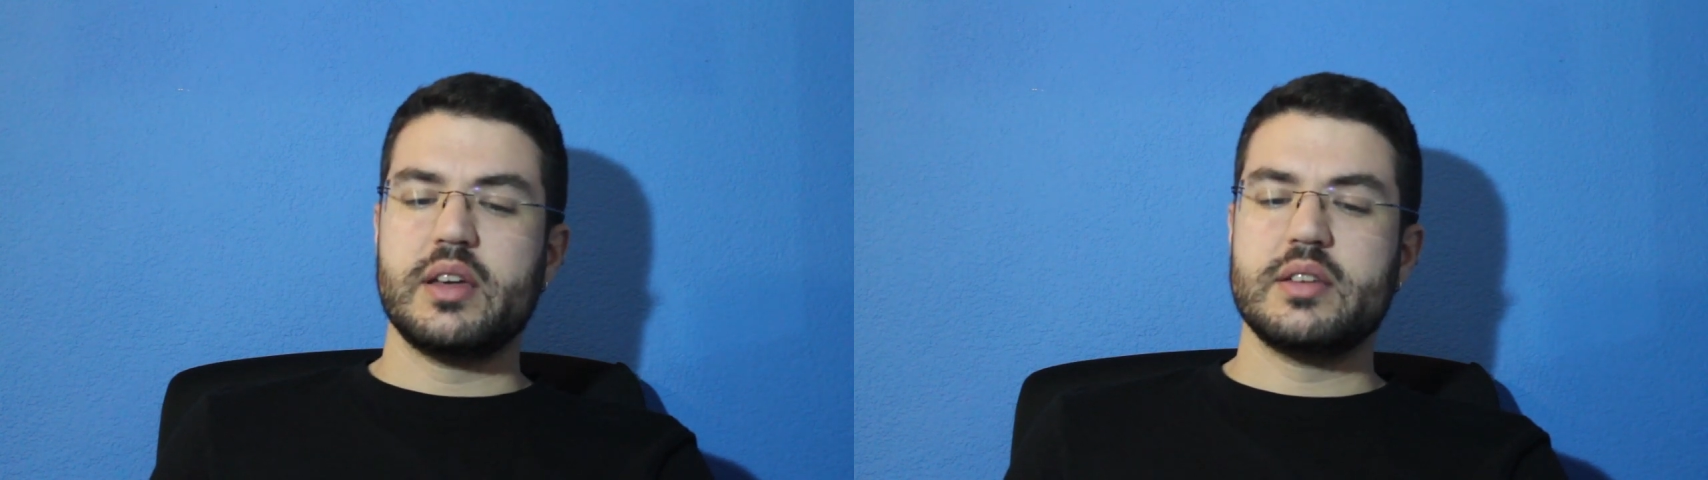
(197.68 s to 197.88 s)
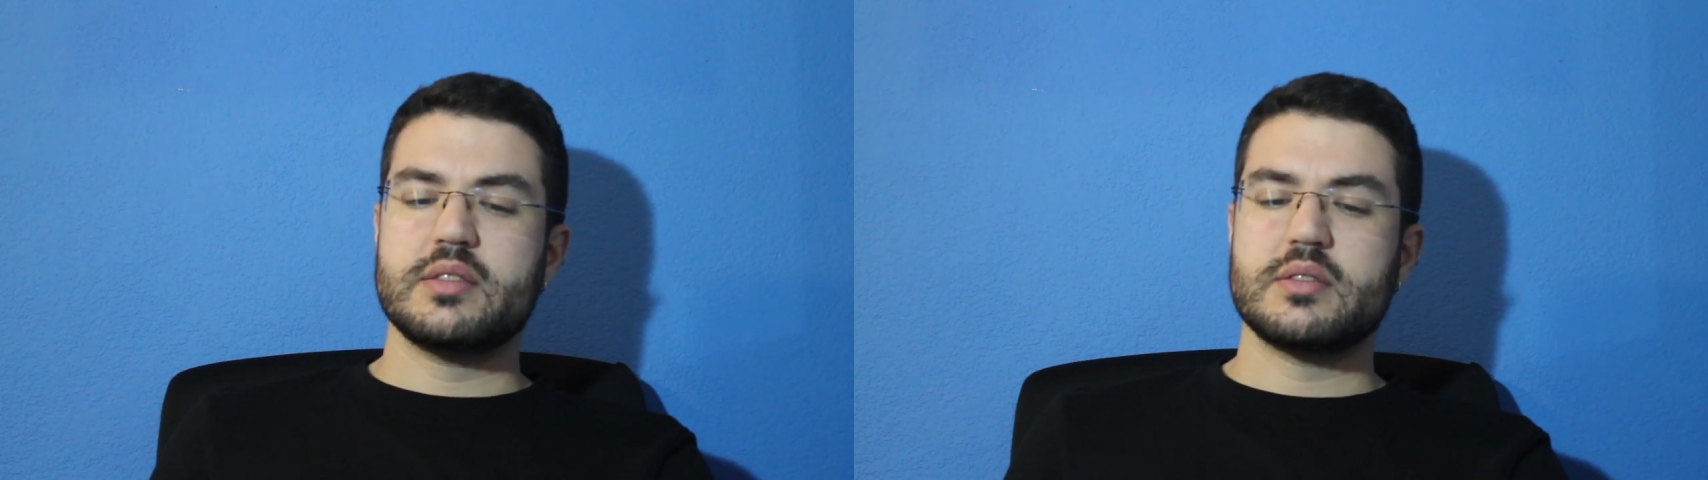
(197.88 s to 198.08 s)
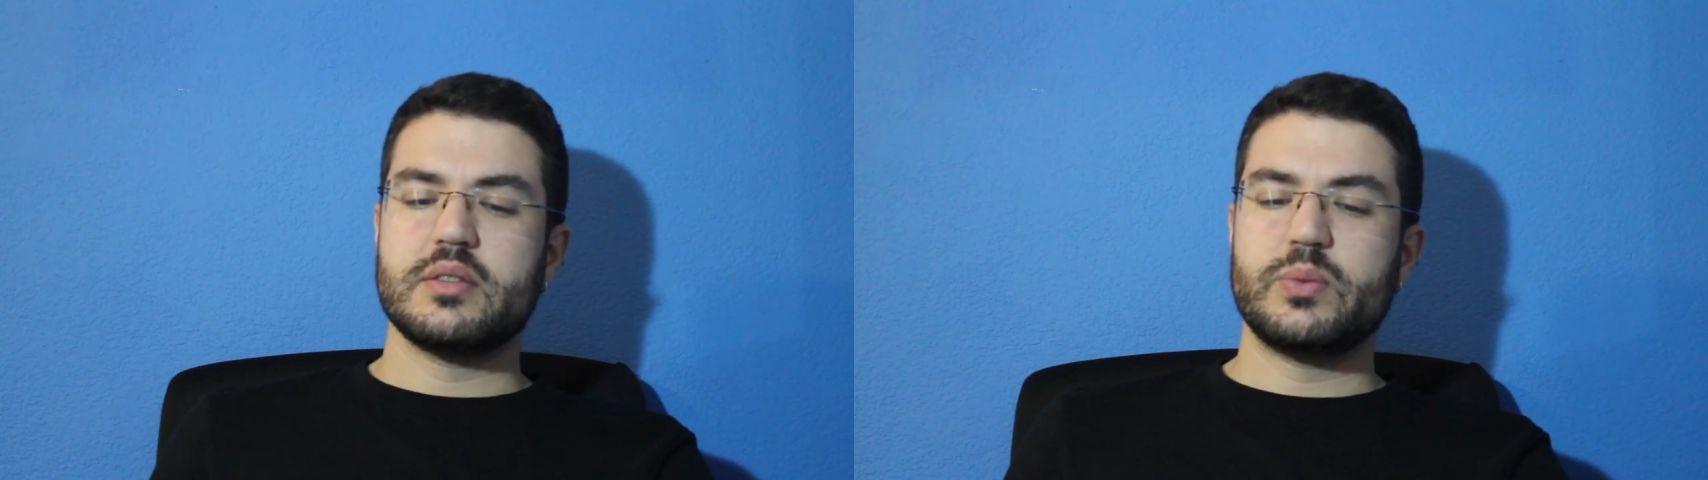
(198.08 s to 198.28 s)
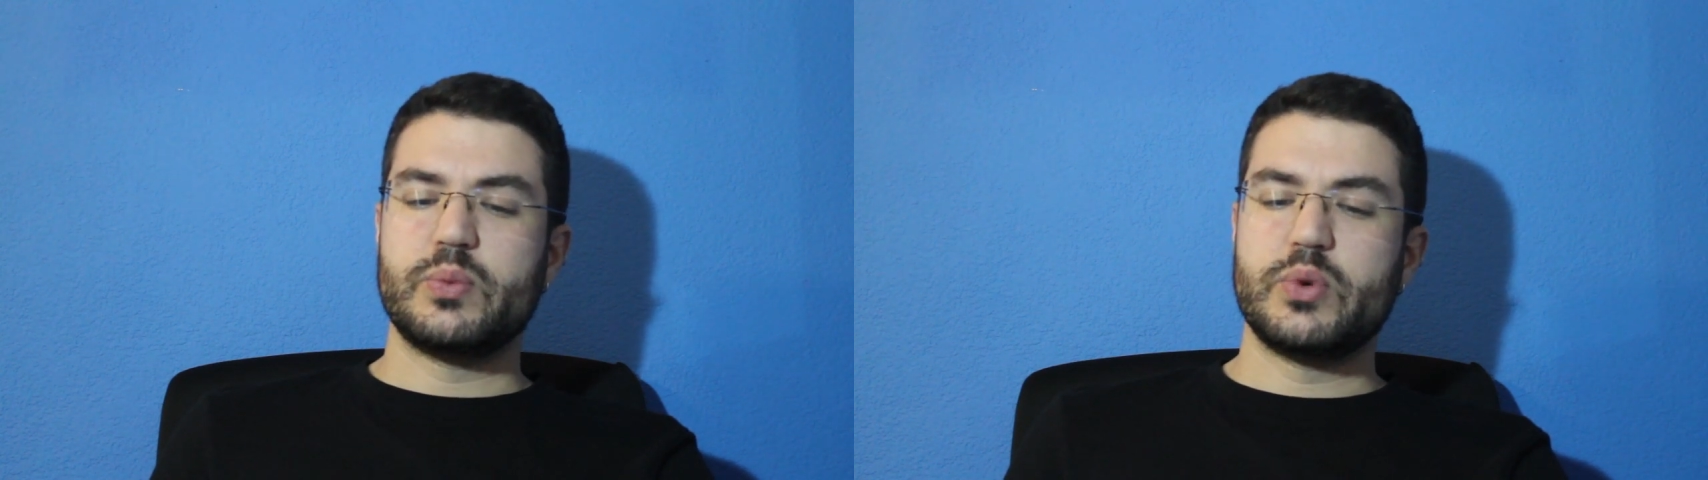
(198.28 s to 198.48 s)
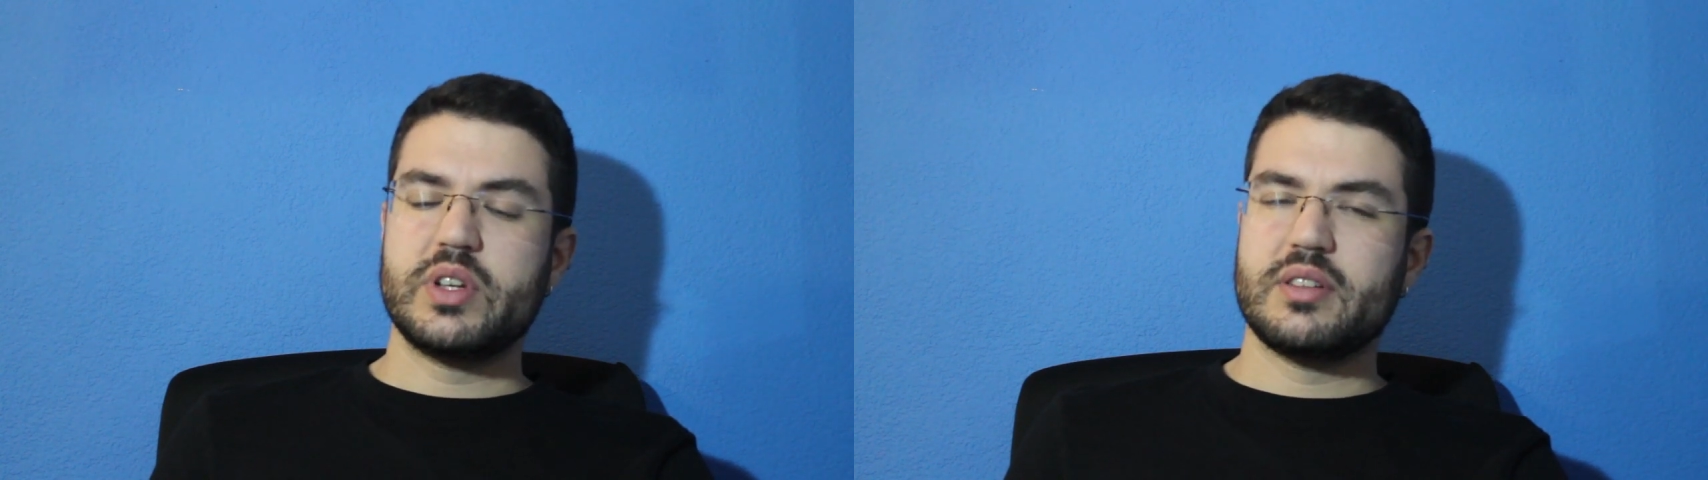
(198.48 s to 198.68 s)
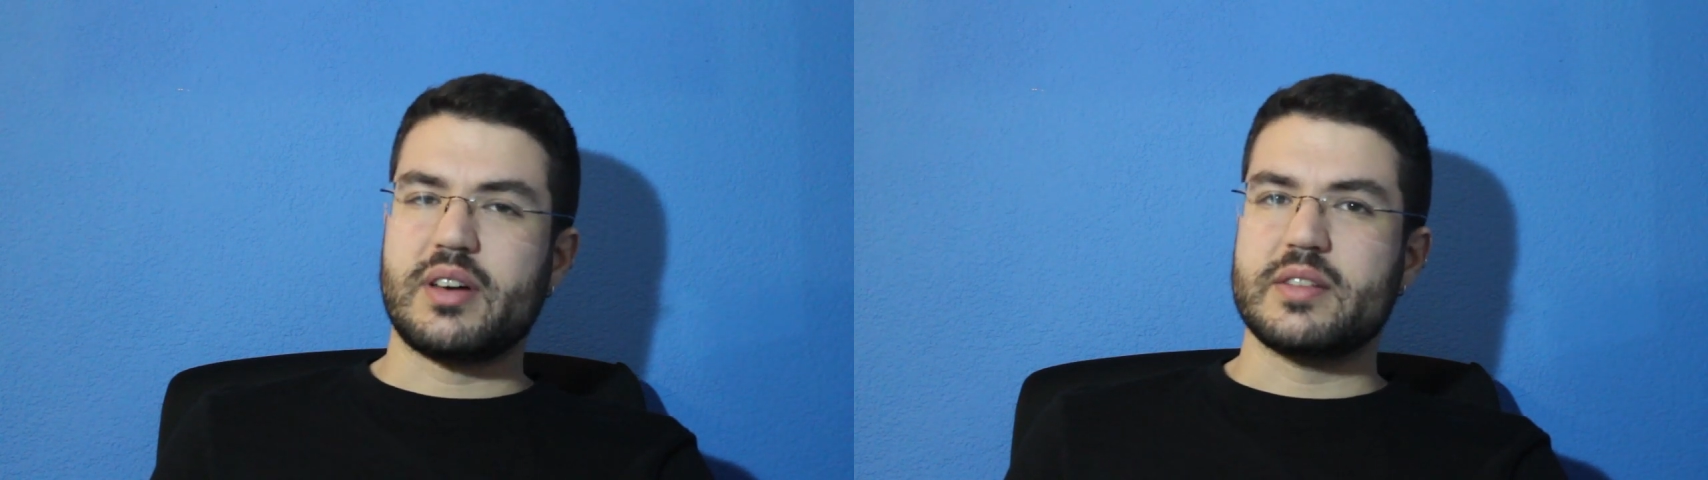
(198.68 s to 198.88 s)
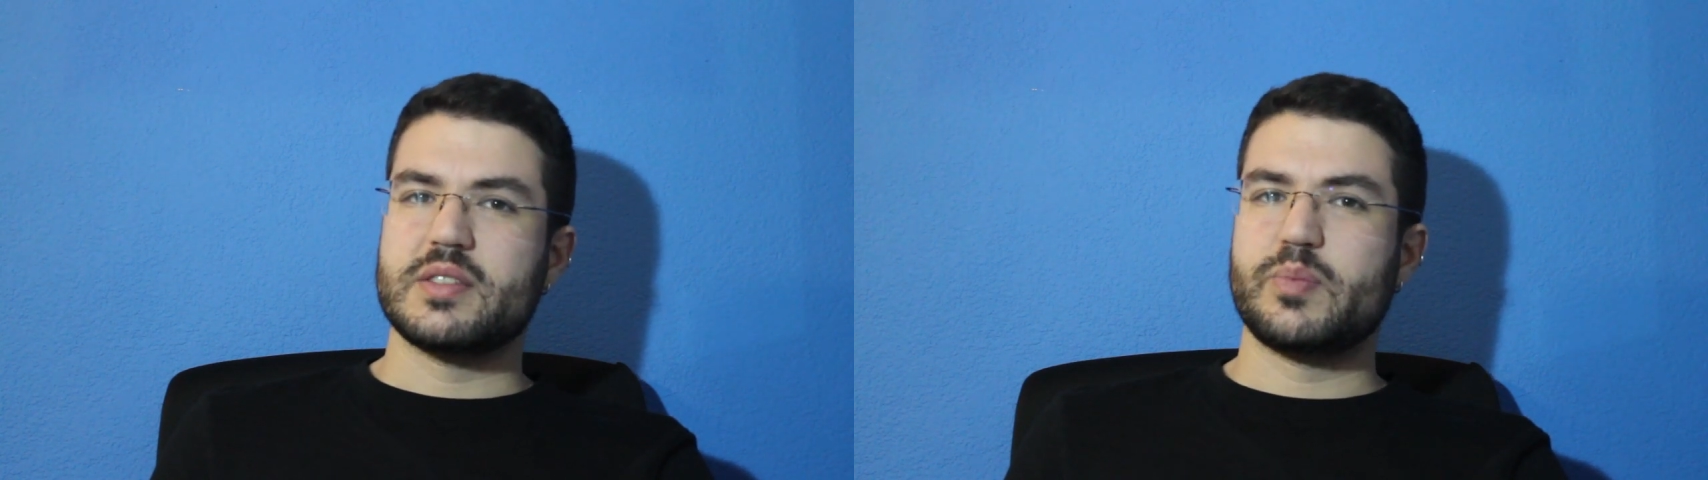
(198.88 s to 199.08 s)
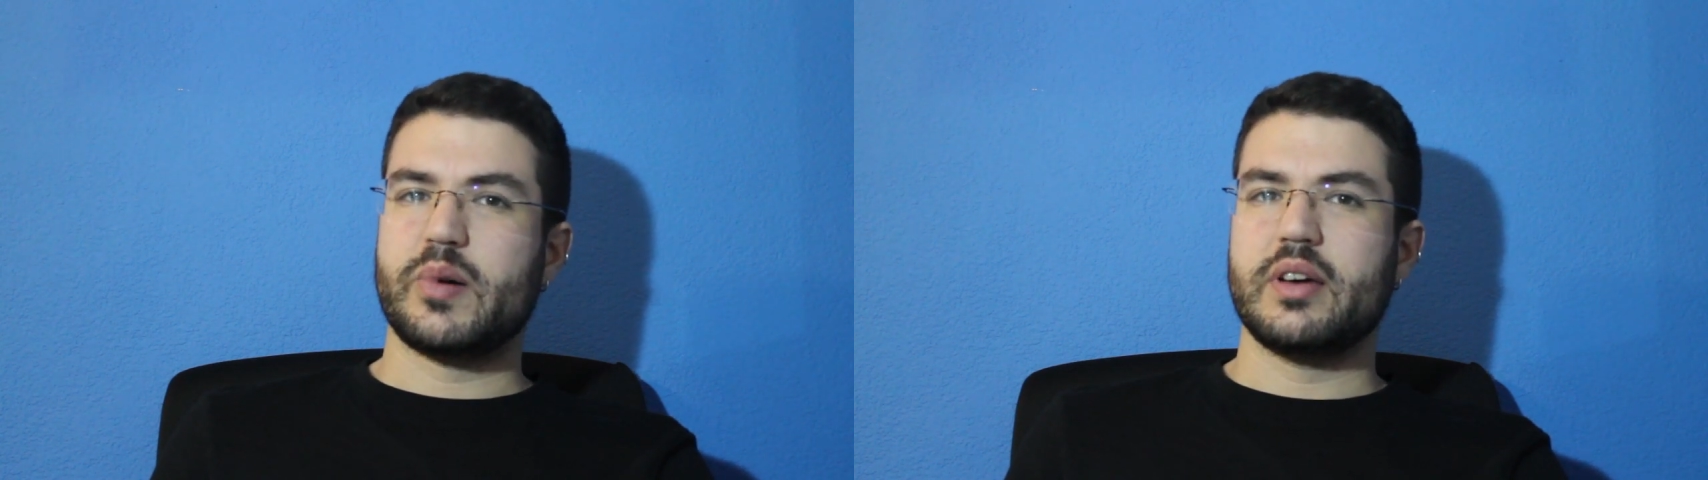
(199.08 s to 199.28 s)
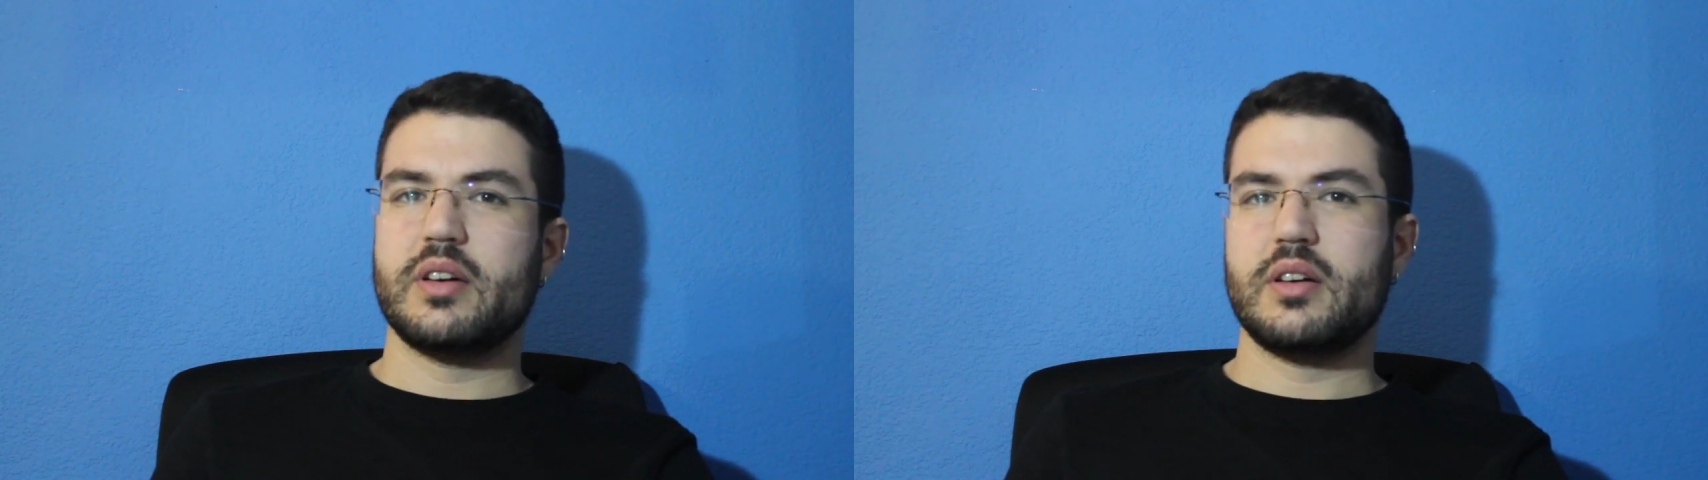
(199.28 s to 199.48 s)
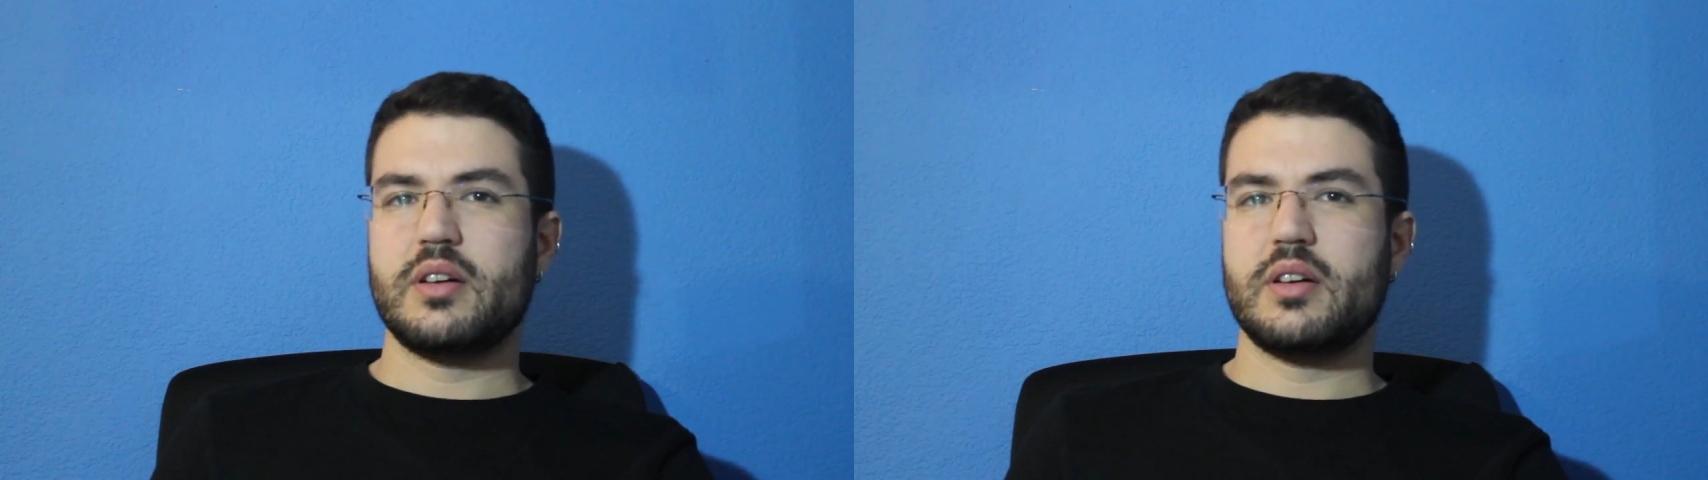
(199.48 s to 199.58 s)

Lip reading: is realized by